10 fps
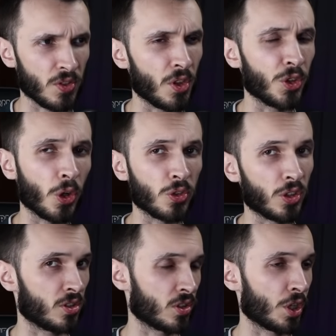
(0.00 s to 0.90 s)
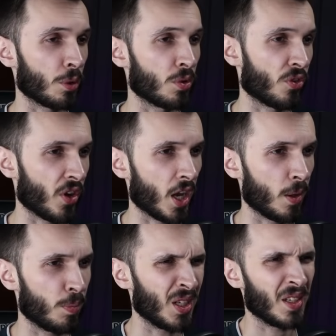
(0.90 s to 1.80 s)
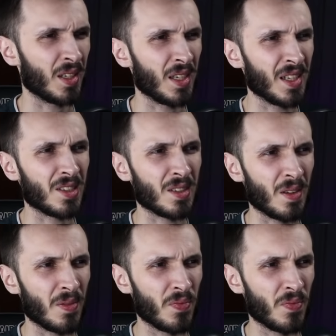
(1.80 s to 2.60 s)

so the dog doesn't go as far, but it's